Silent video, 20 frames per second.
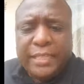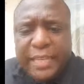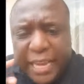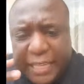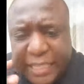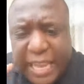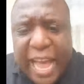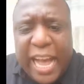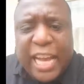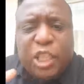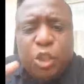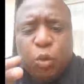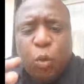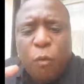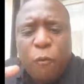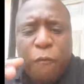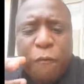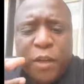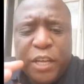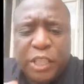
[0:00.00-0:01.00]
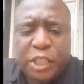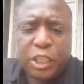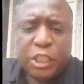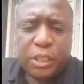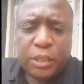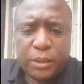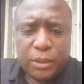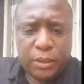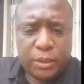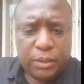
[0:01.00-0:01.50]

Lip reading: takes actual vision